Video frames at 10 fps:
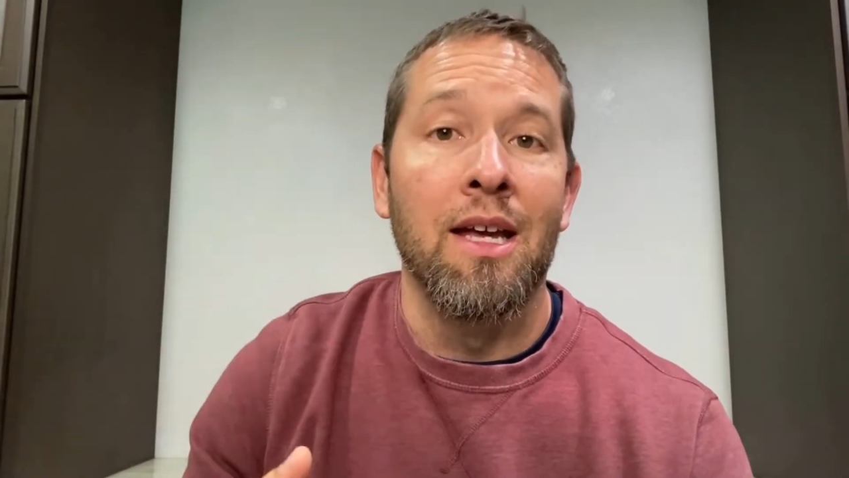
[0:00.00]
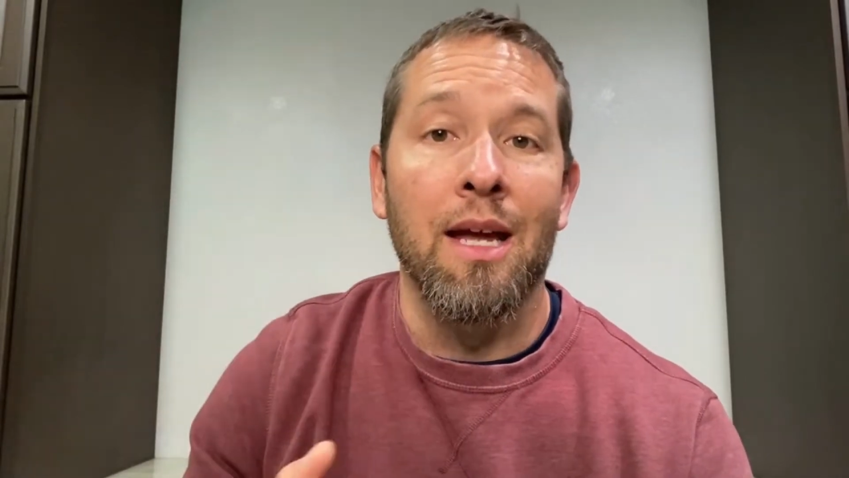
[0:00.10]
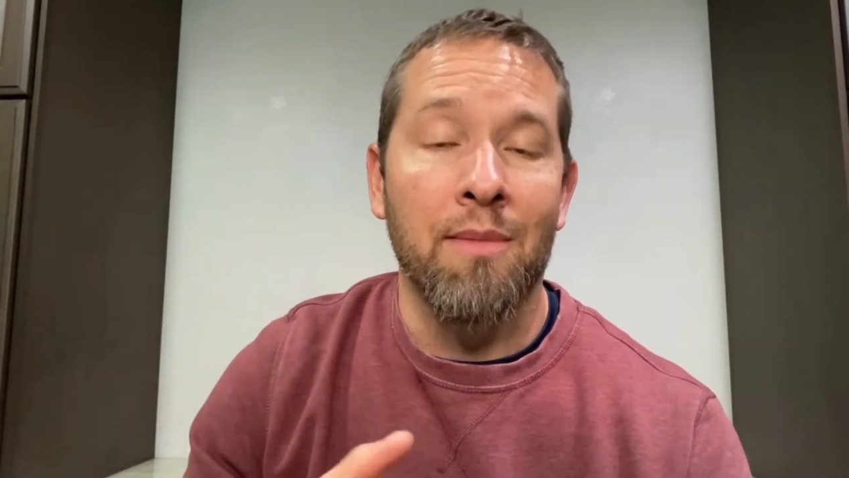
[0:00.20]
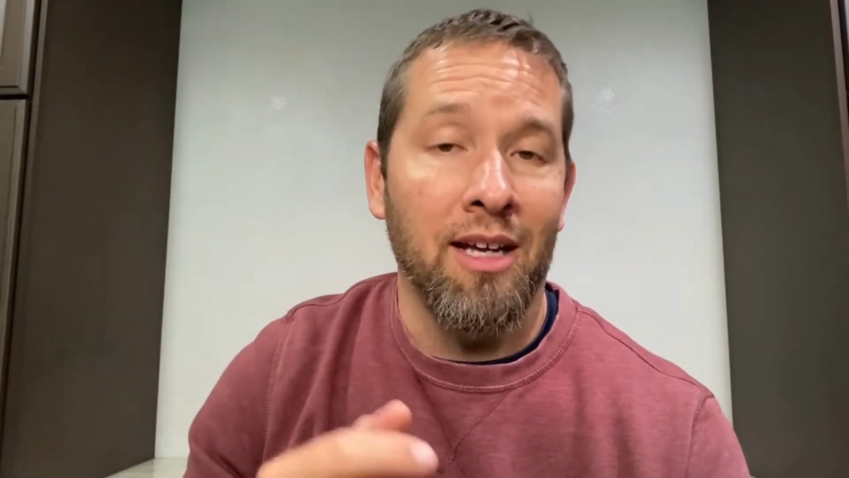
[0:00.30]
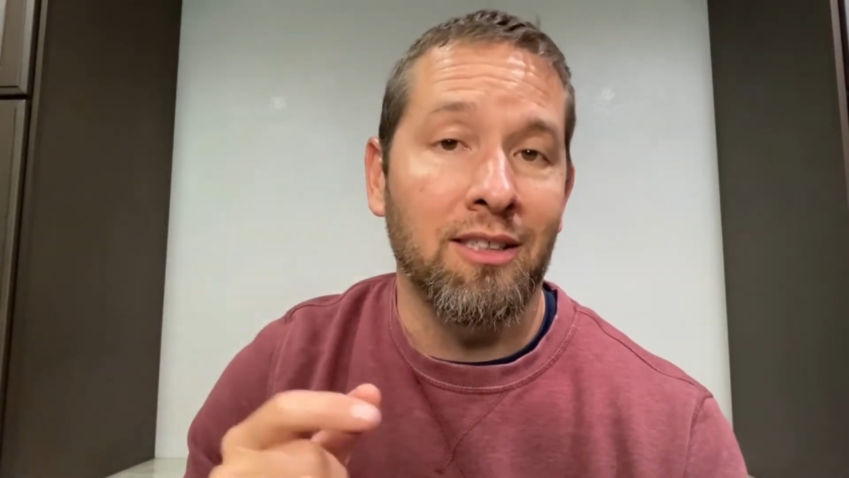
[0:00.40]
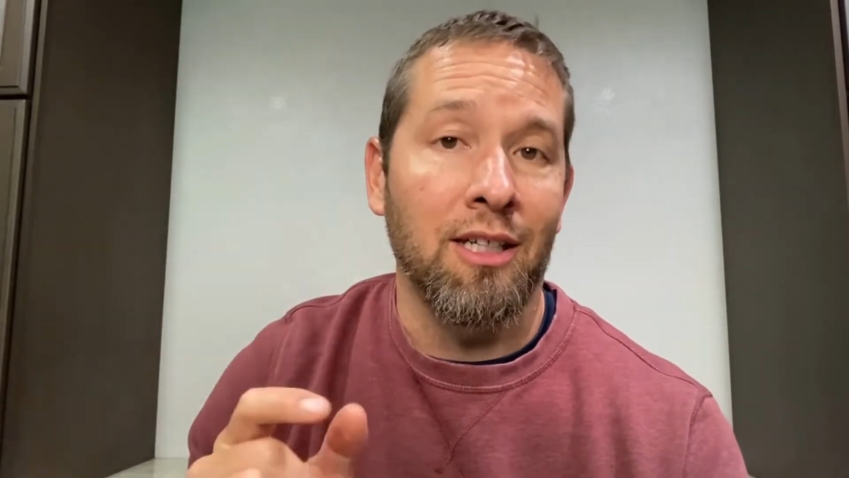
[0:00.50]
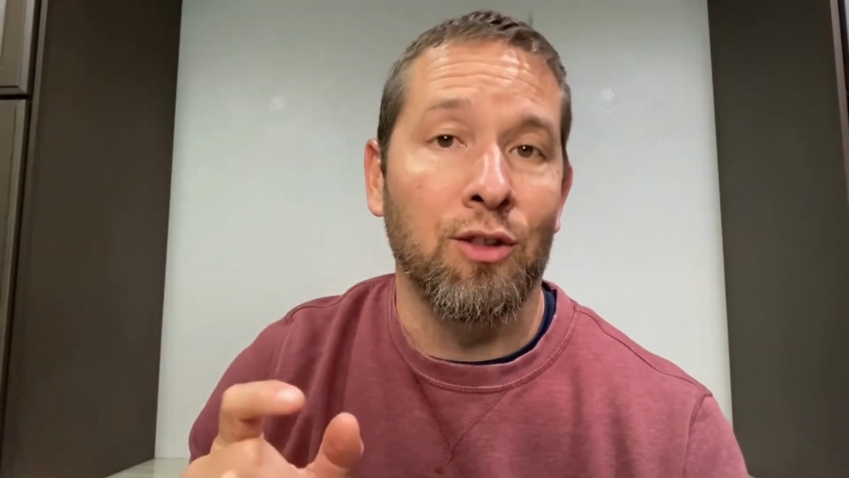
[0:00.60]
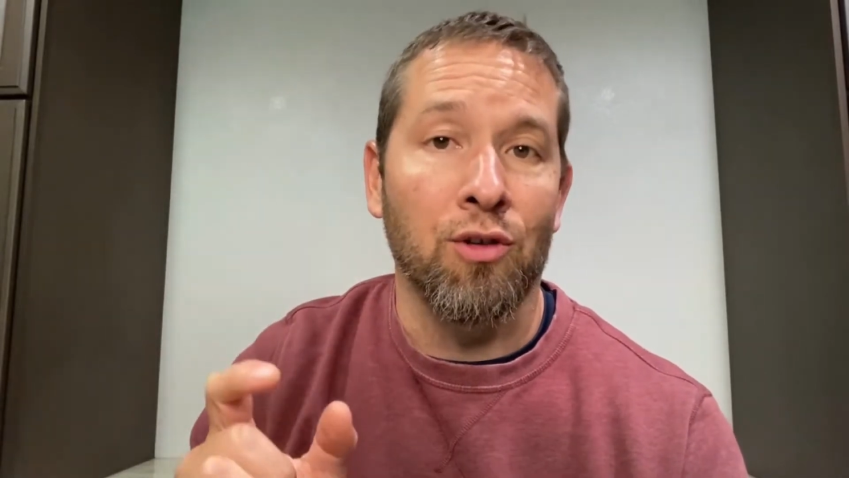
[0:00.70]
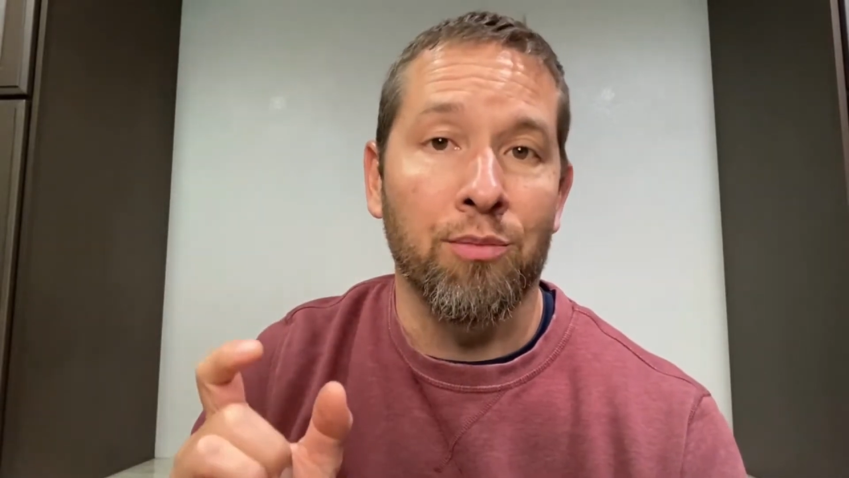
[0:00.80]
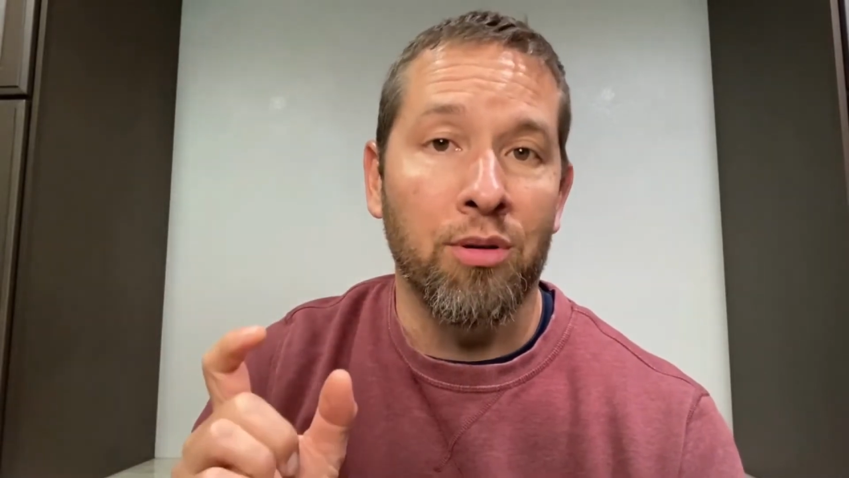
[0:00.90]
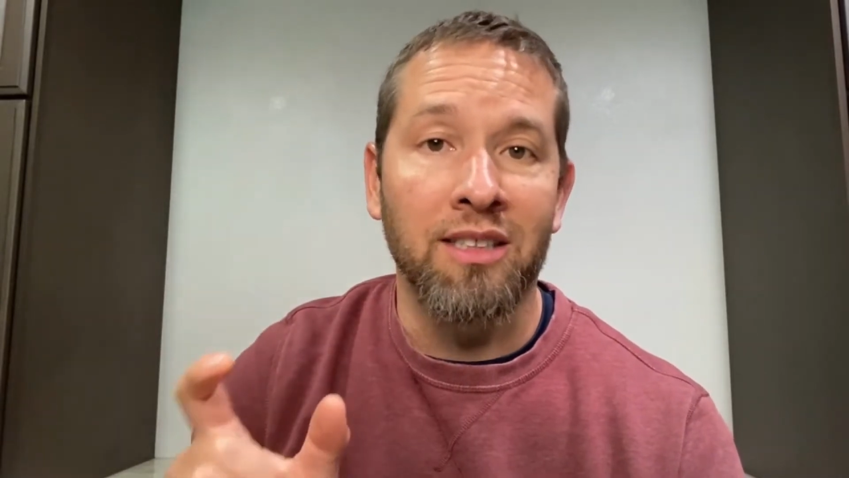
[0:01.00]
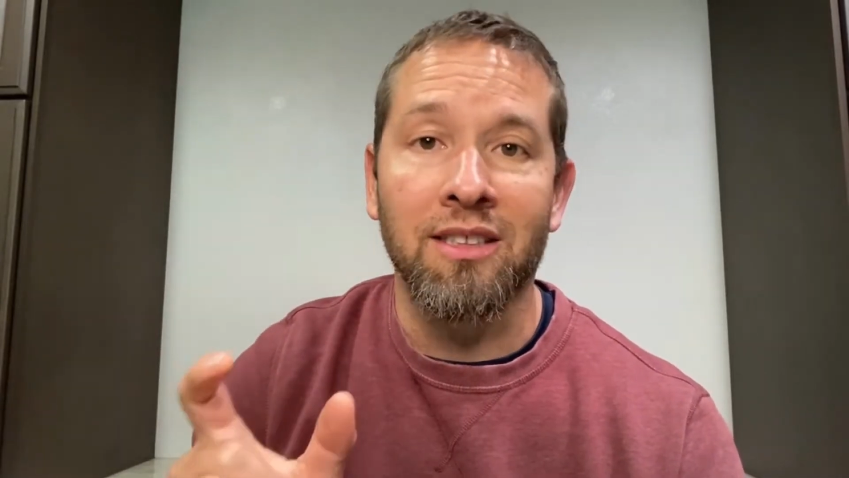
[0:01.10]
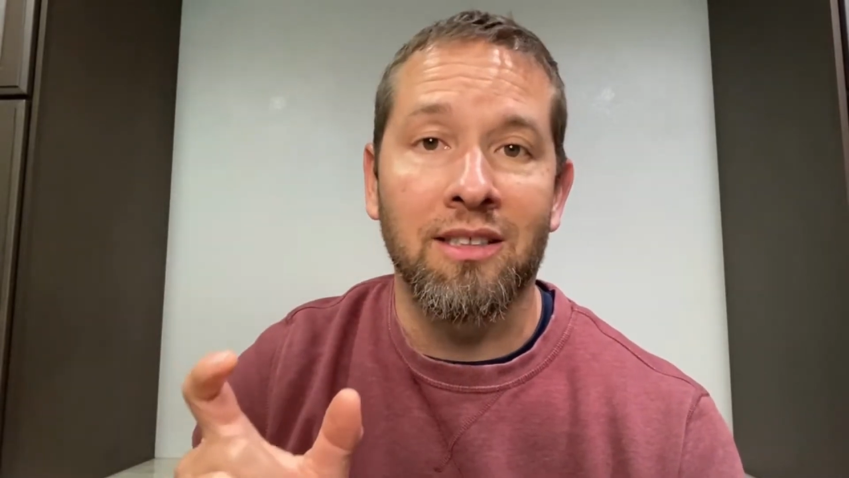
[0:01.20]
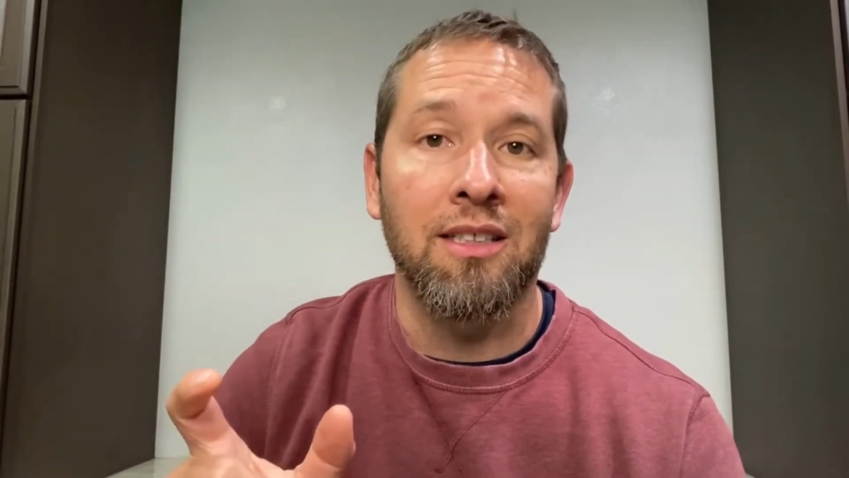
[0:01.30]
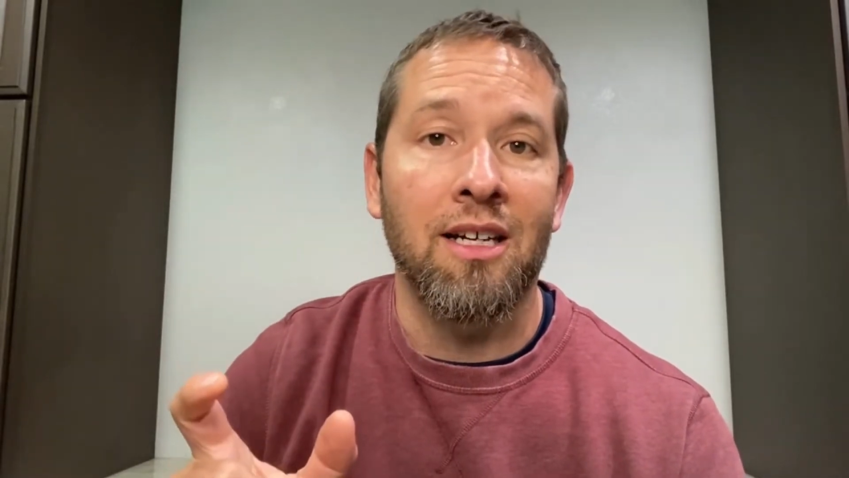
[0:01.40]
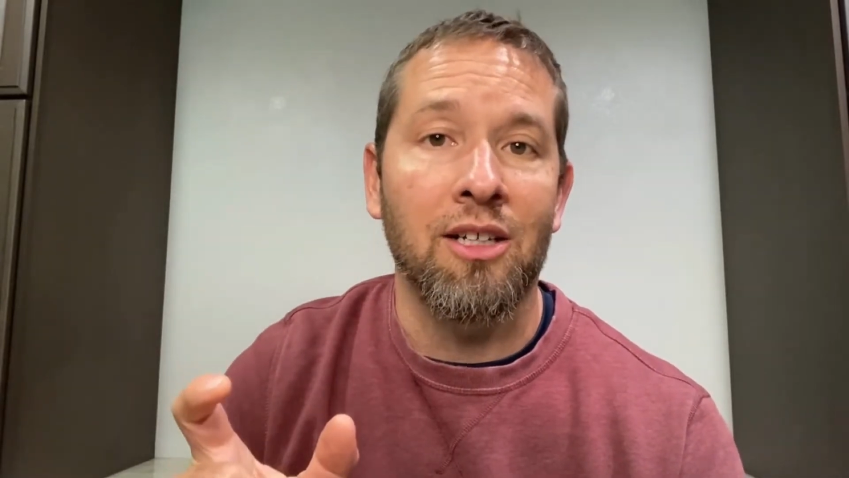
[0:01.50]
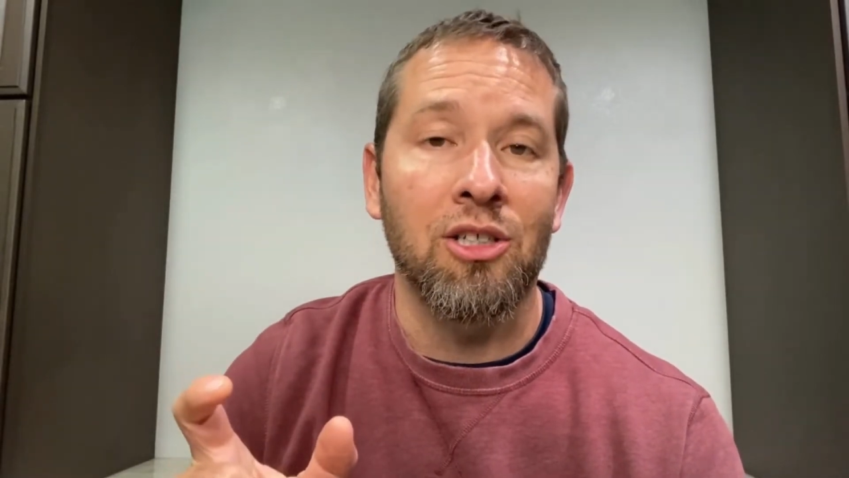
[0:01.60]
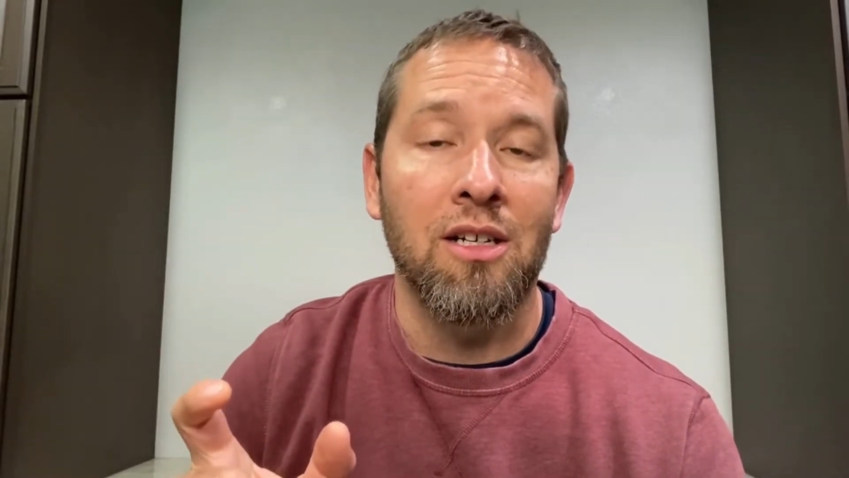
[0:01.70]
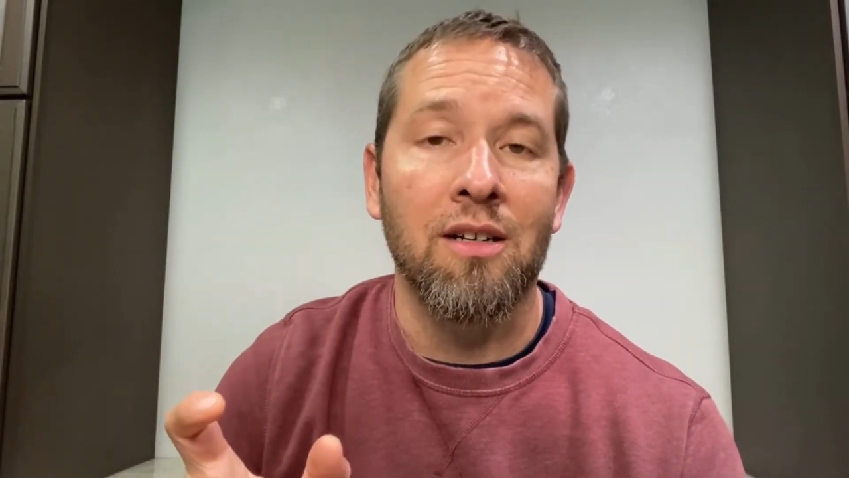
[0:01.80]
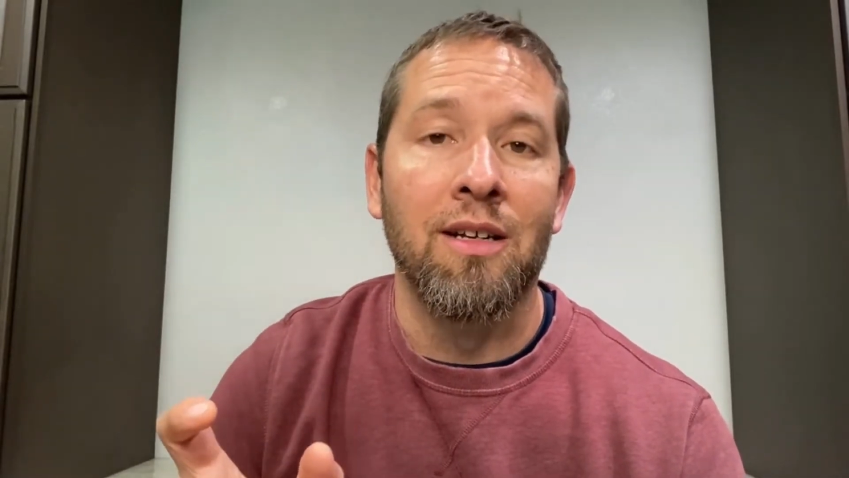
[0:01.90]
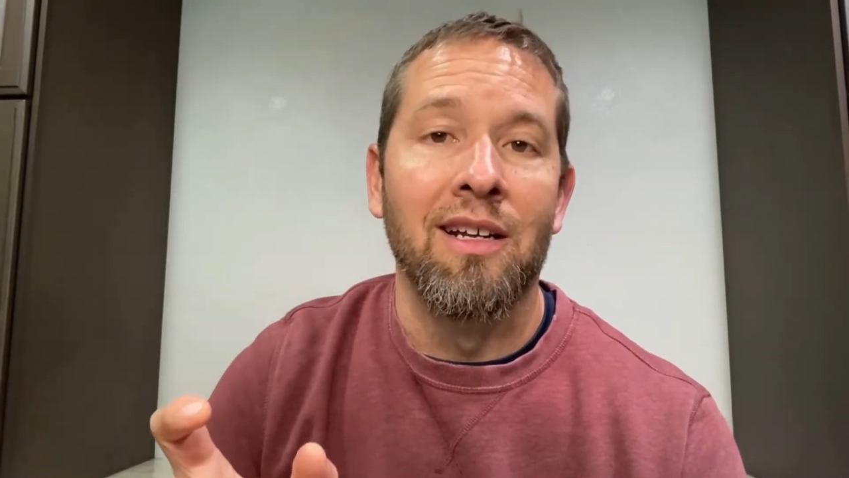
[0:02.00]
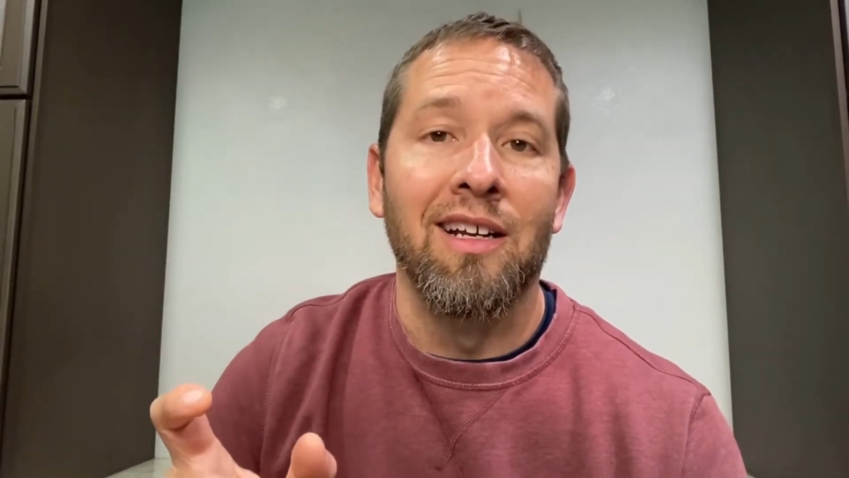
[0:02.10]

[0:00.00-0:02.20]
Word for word: It makes sense for presence detection,